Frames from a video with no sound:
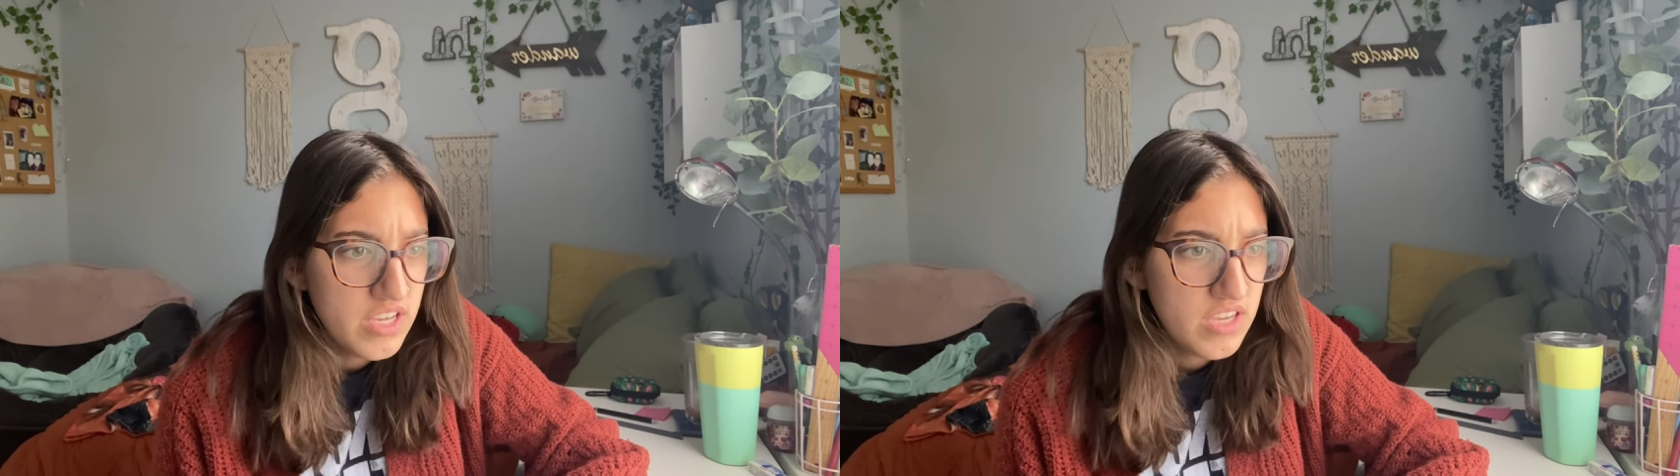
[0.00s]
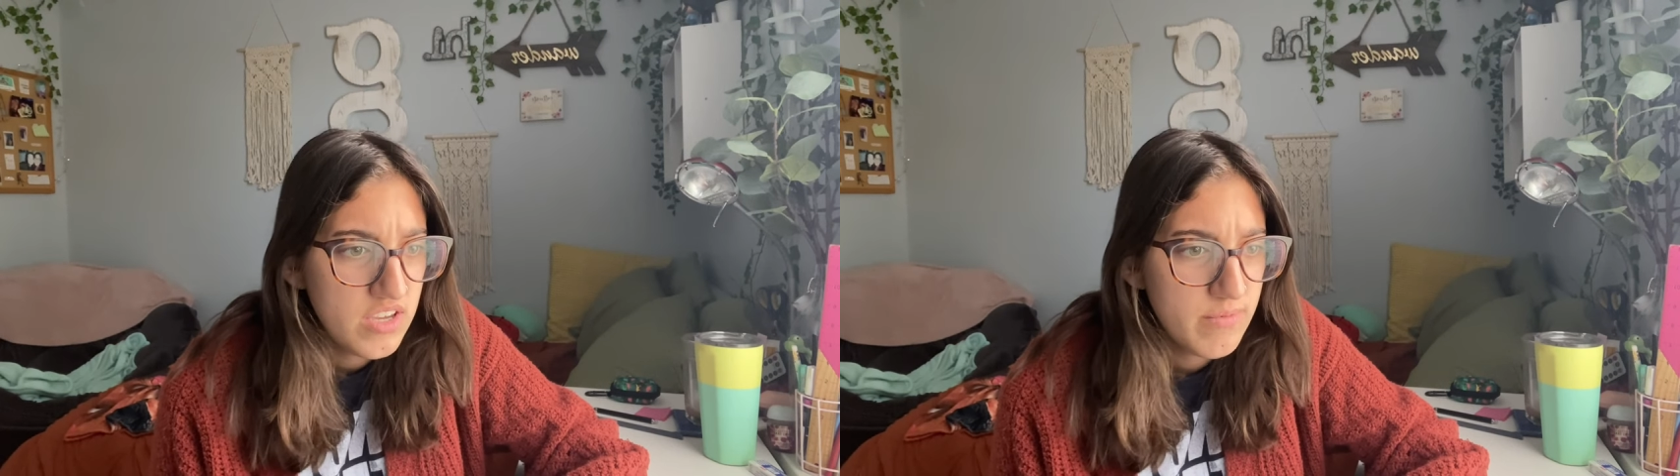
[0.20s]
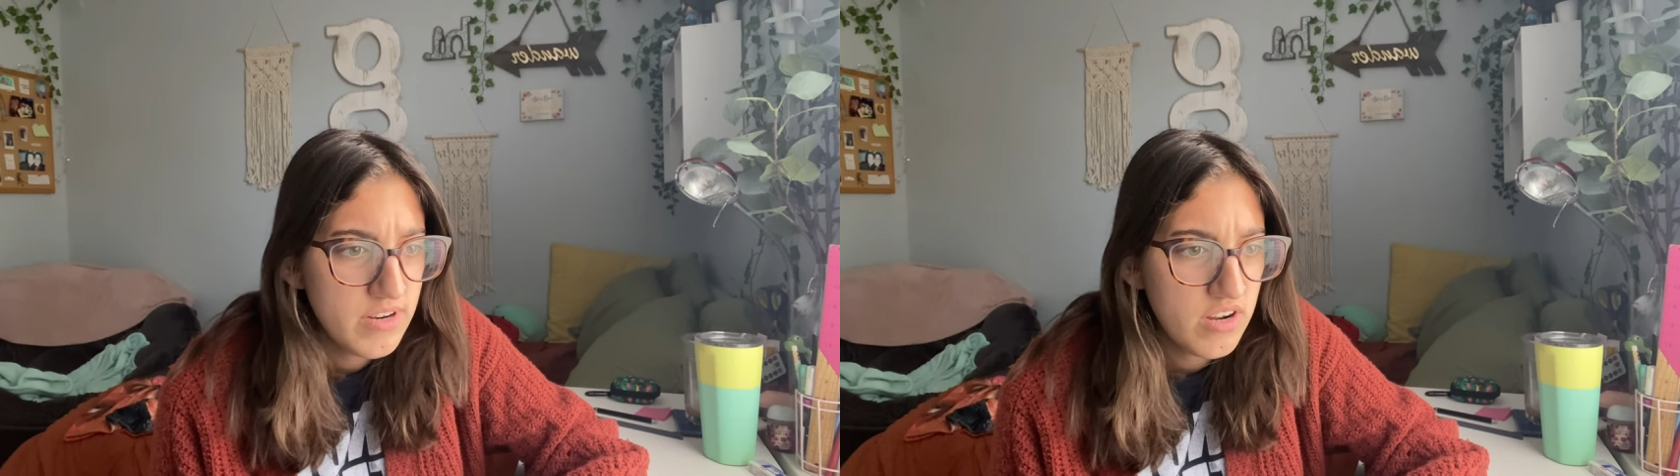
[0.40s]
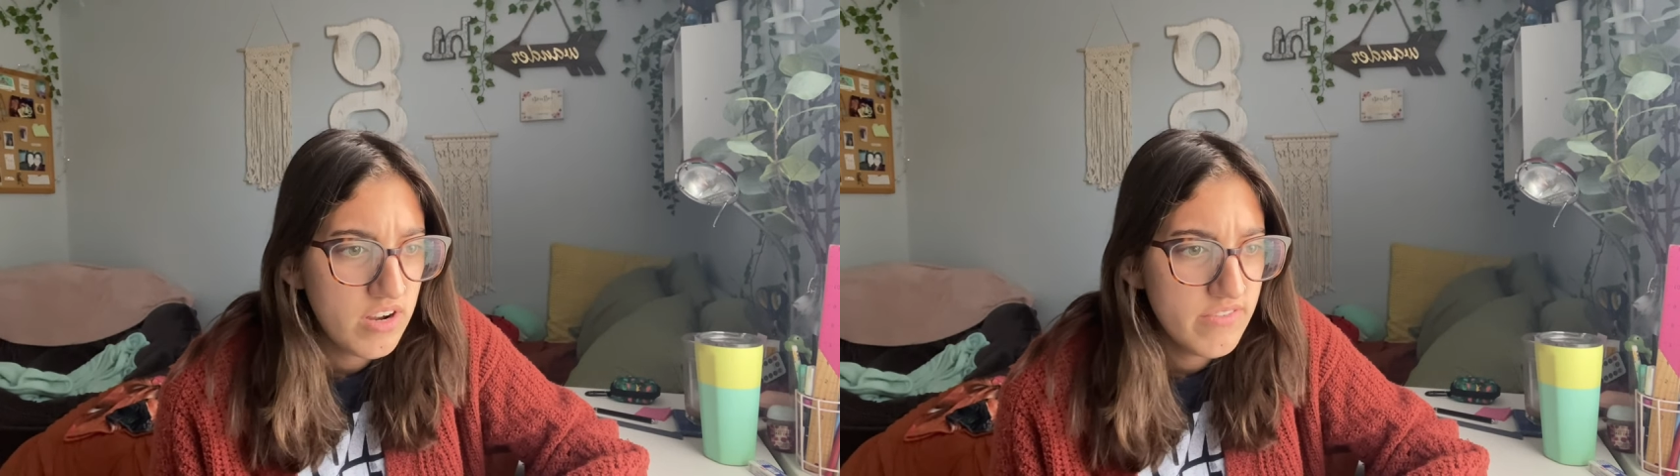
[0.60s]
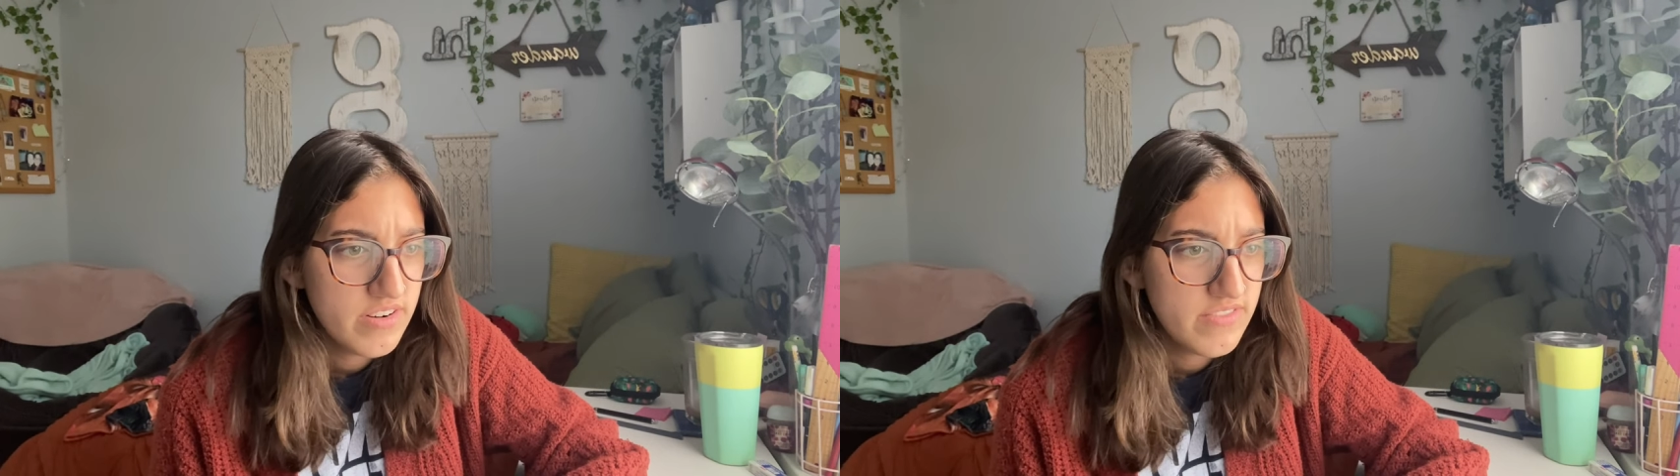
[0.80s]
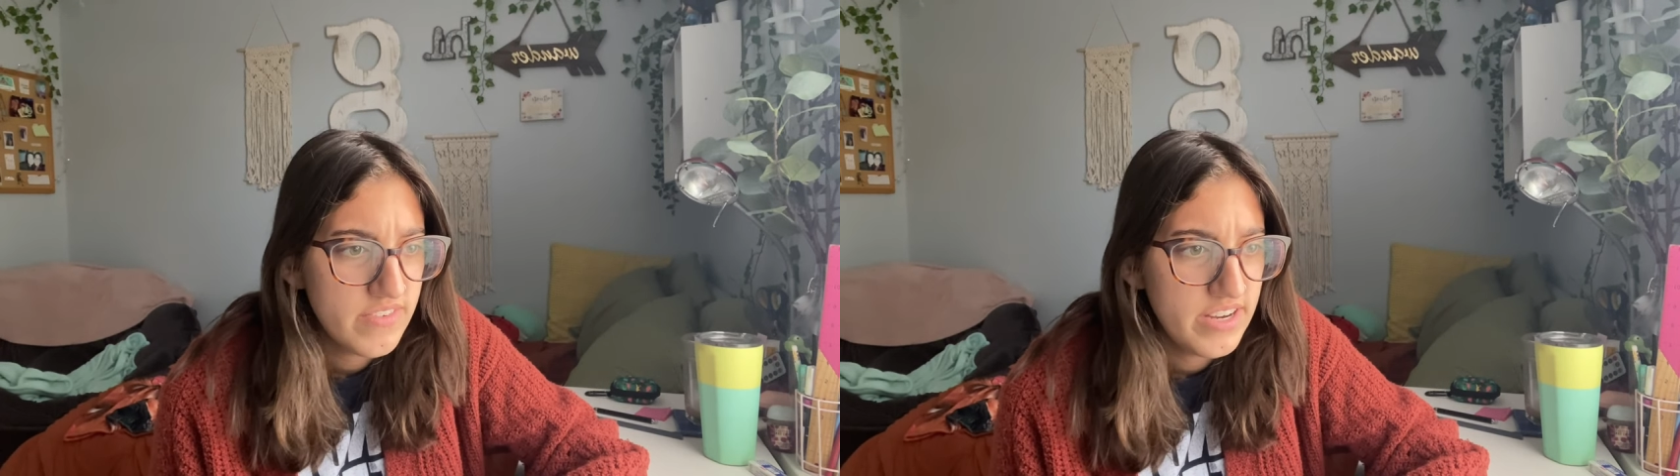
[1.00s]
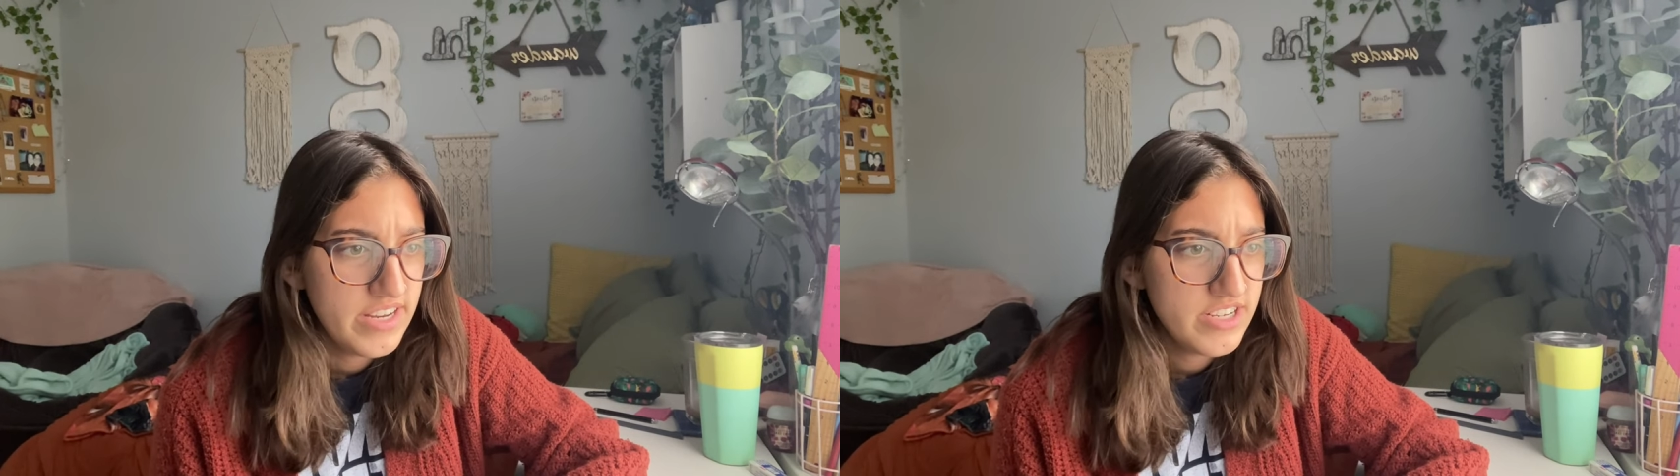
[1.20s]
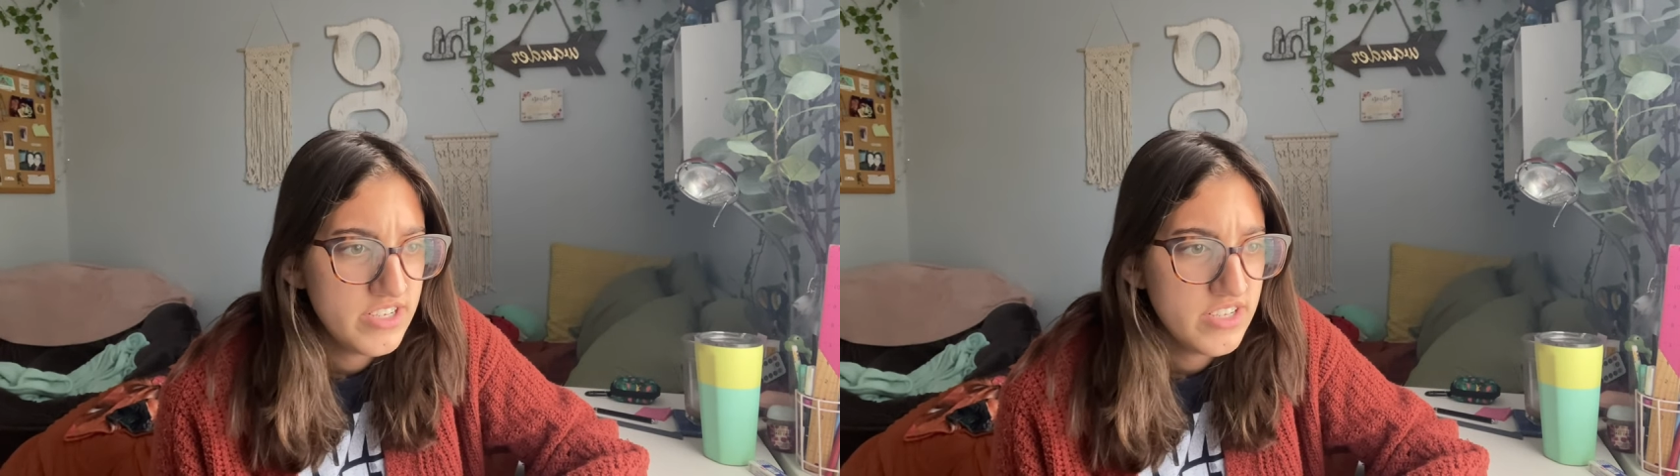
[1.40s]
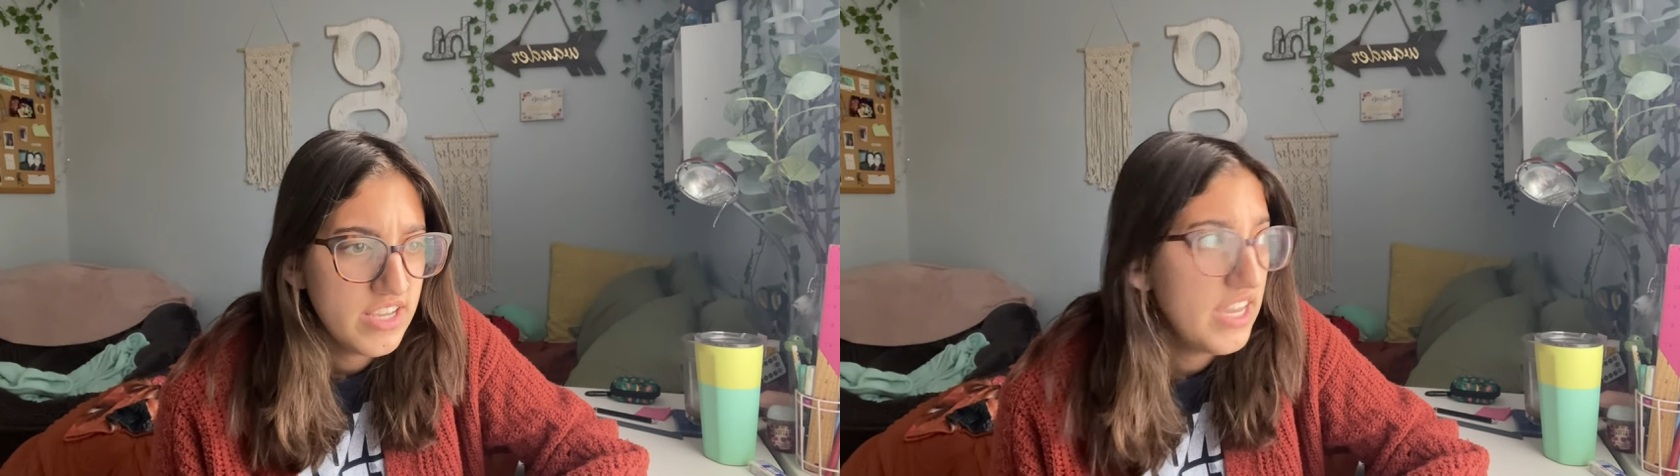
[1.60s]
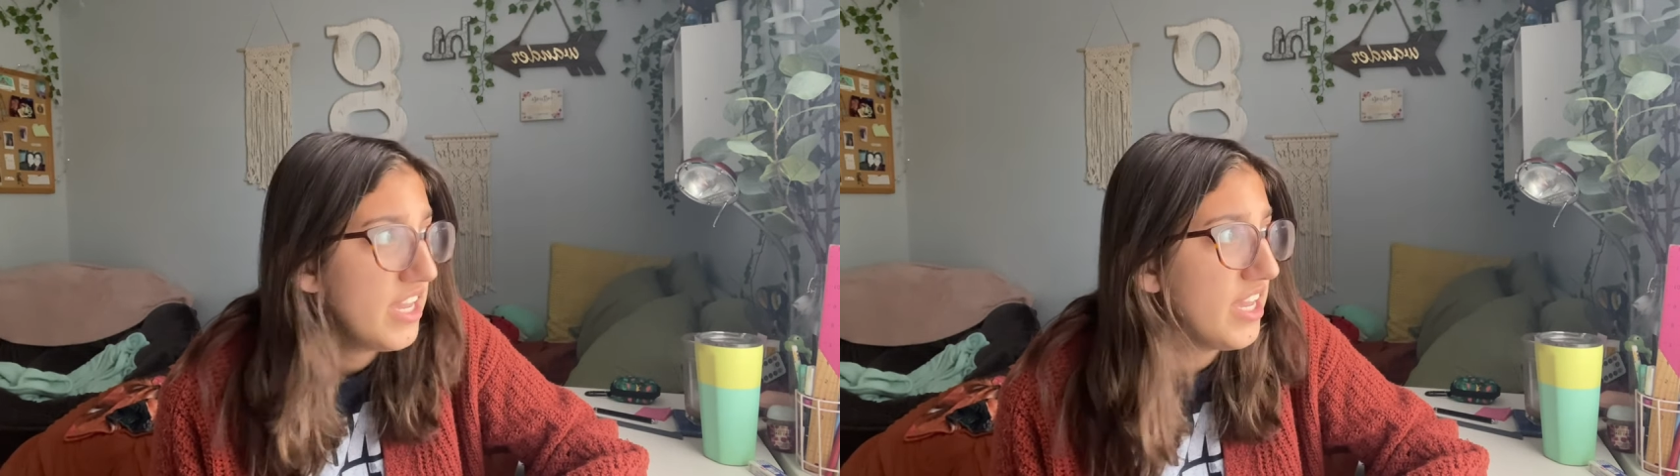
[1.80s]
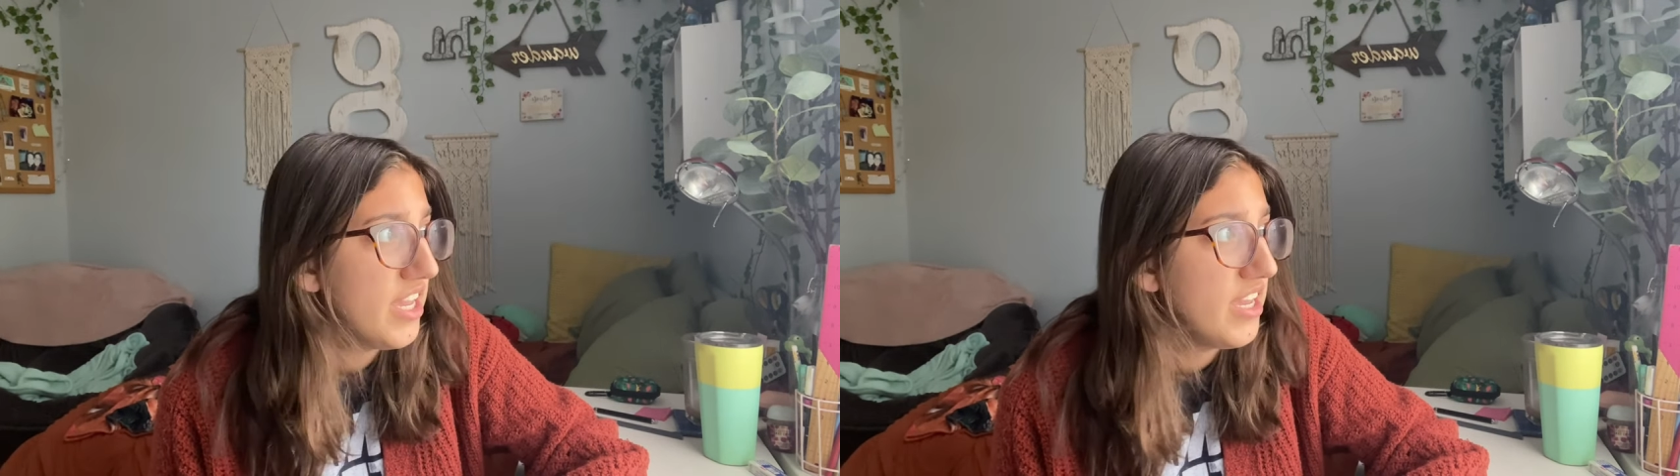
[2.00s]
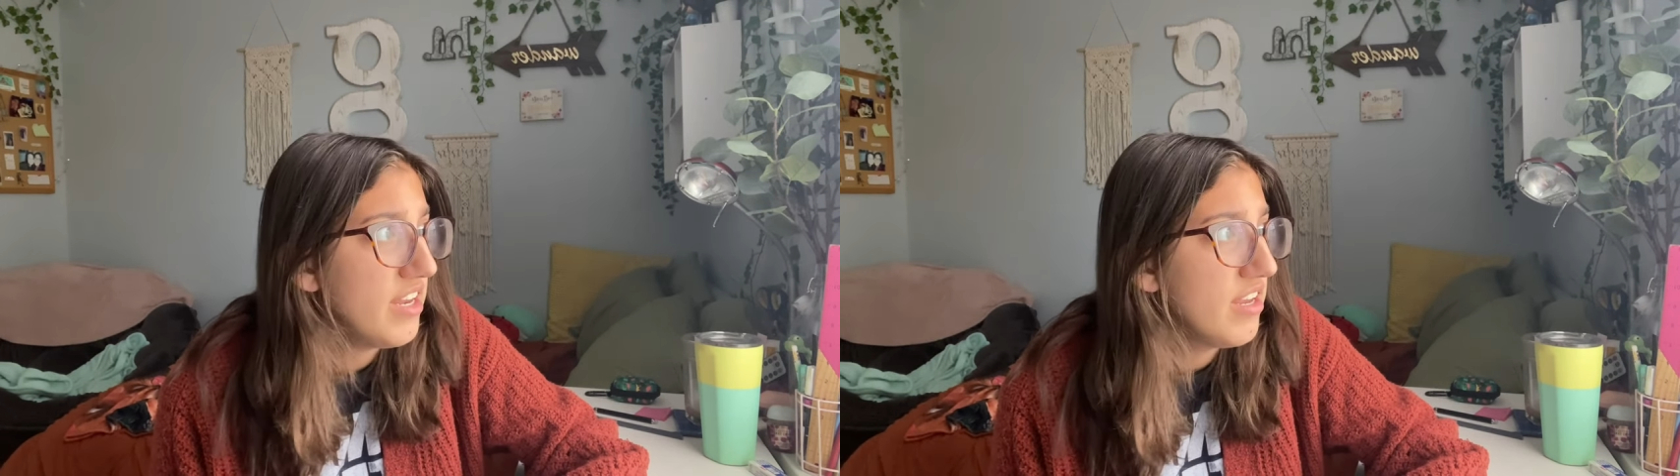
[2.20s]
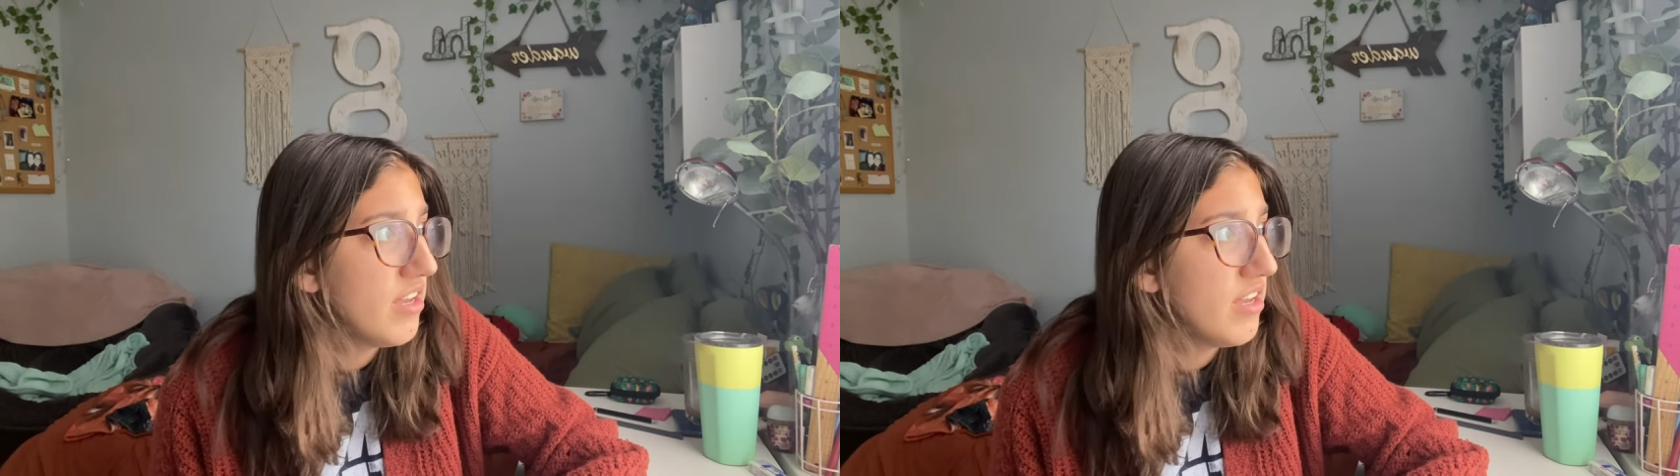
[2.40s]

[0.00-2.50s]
You have been offered financial aid.